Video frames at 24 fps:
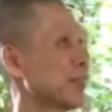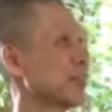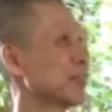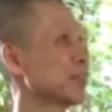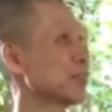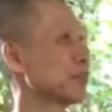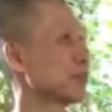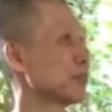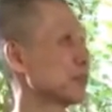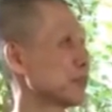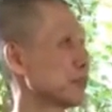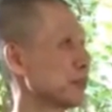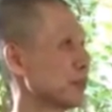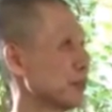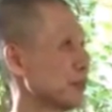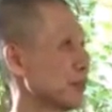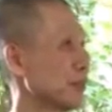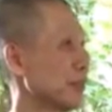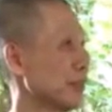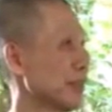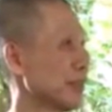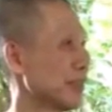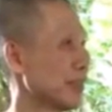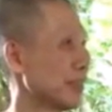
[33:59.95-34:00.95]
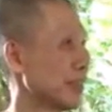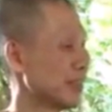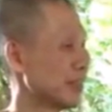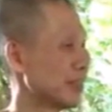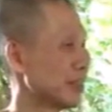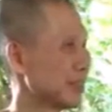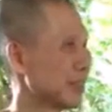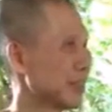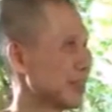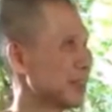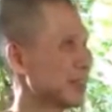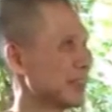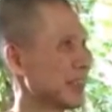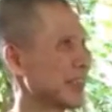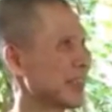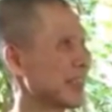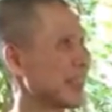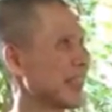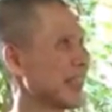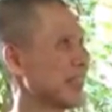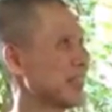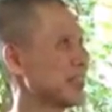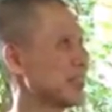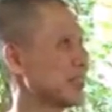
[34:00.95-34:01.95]
disengage or
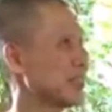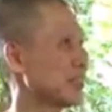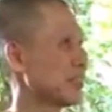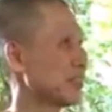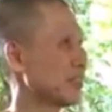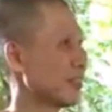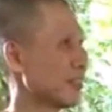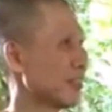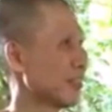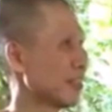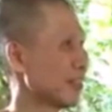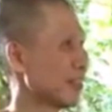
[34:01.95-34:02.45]
dispossess.